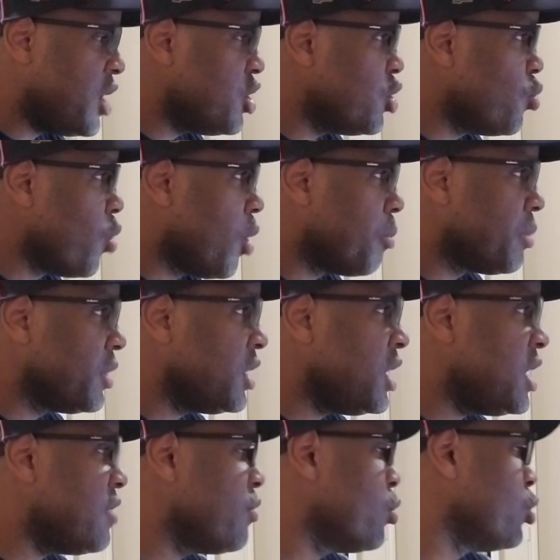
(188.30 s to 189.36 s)
you won't
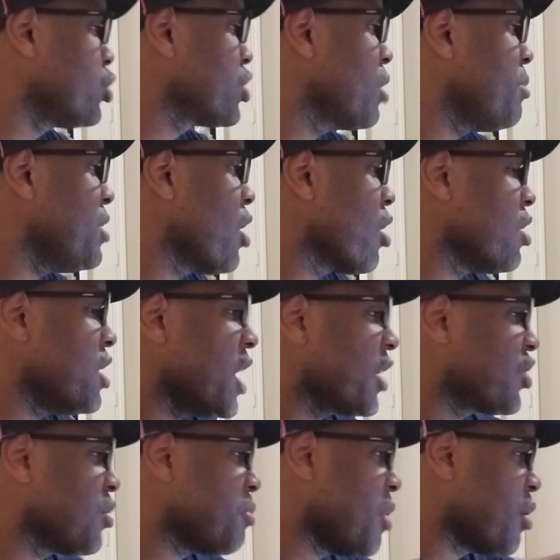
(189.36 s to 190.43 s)
believe who's going to be our
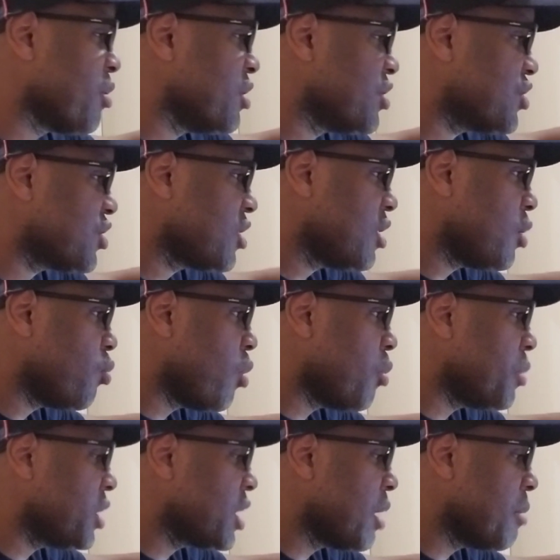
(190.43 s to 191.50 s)
next opponents when
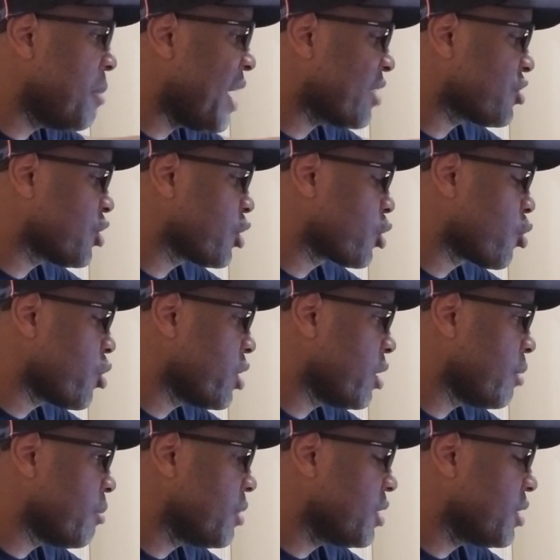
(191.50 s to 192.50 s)
we come back to the crib.